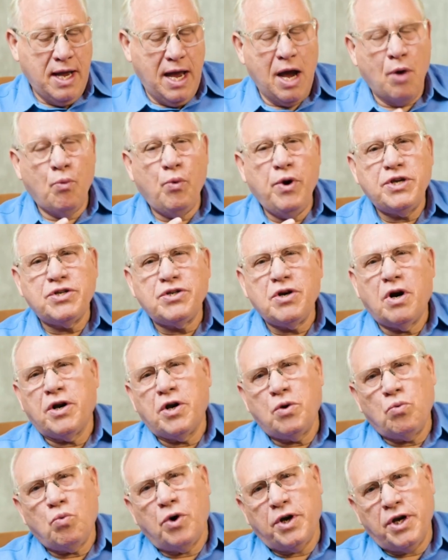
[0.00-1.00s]
and we
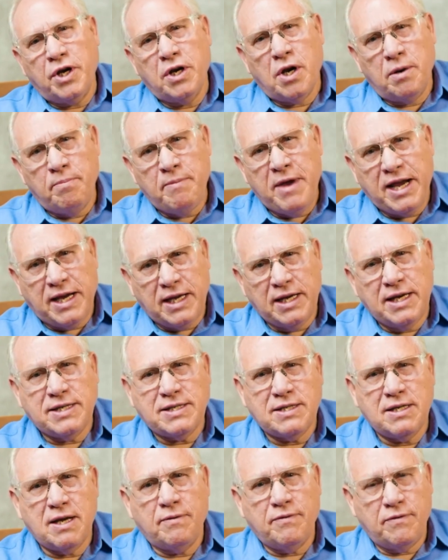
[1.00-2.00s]
started working on making it
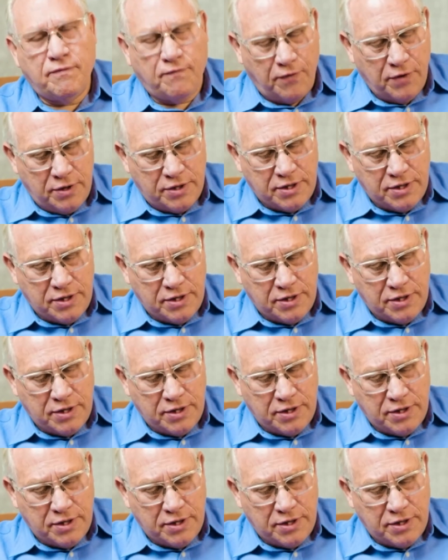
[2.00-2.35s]
for